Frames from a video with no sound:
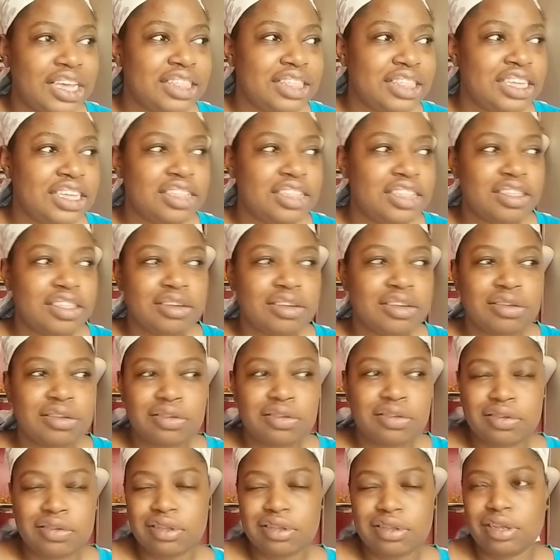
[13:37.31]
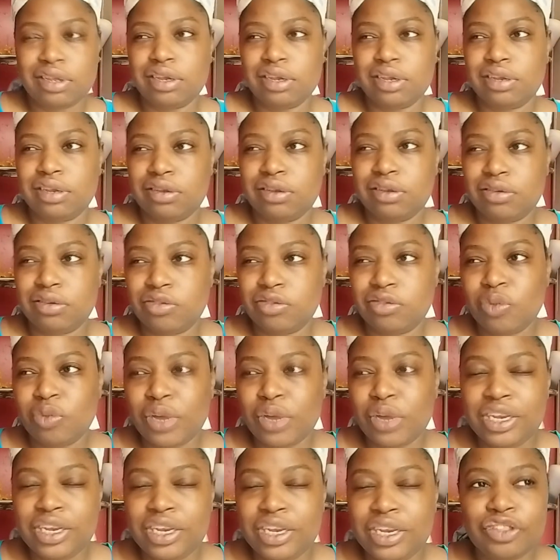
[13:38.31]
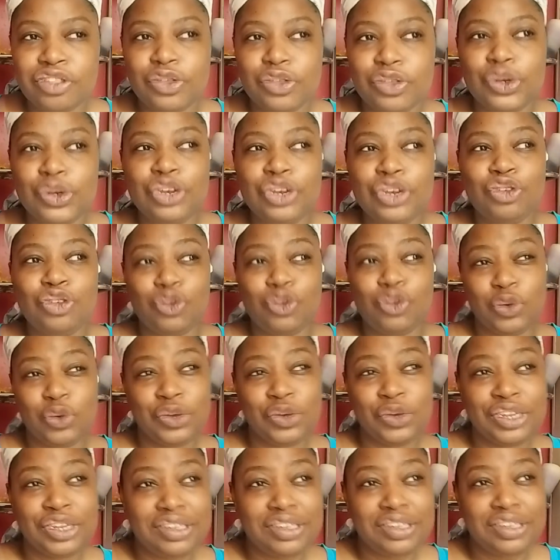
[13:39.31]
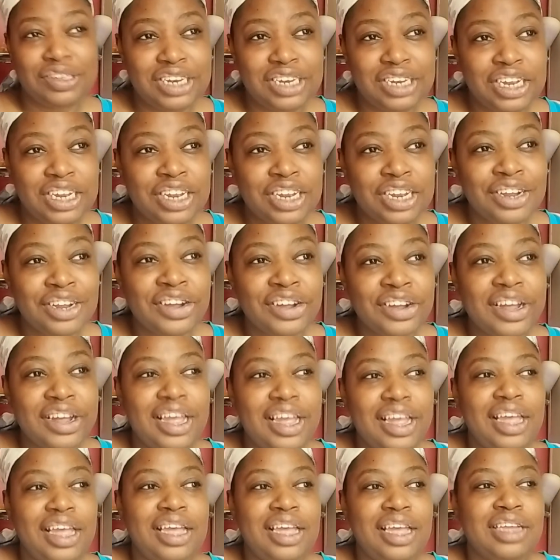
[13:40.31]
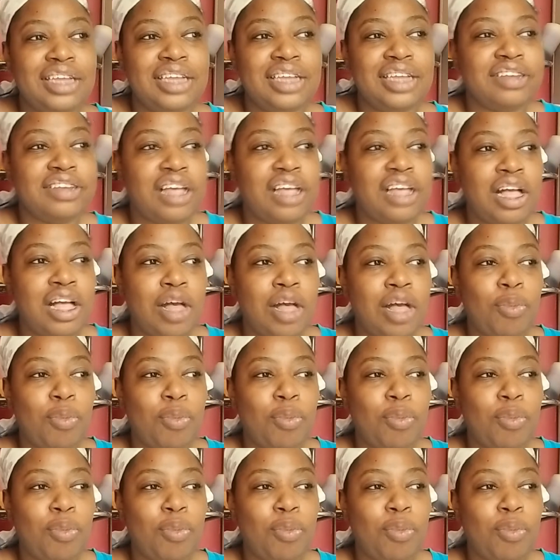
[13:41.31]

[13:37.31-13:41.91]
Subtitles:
I think there's like 20 to 30 stories in here, and